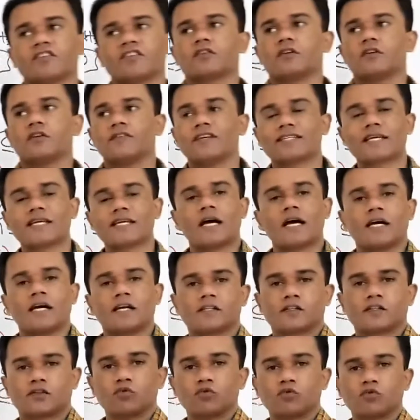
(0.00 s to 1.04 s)
which has
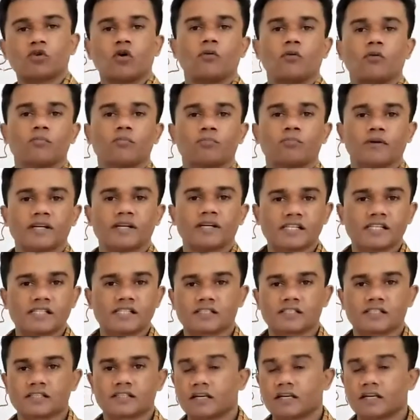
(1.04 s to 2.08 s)
two components
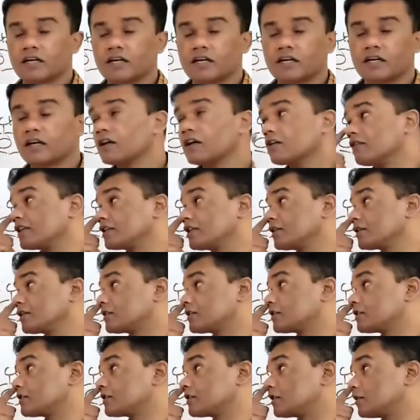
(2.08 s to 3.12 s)
with the
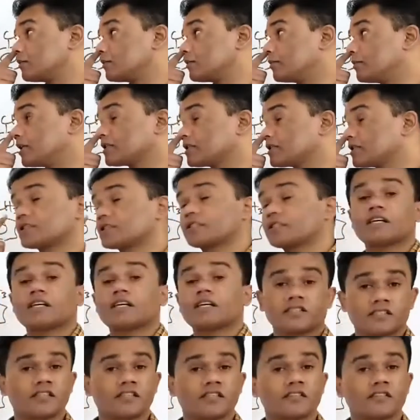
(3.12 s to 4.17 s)
similar
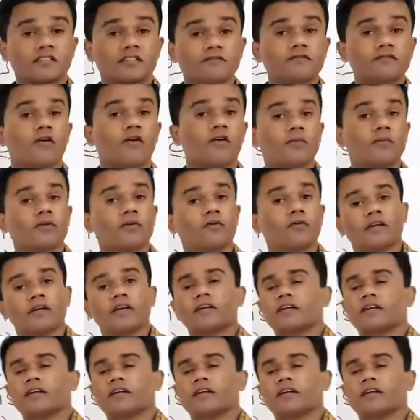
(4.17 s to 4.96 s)
structural formulae.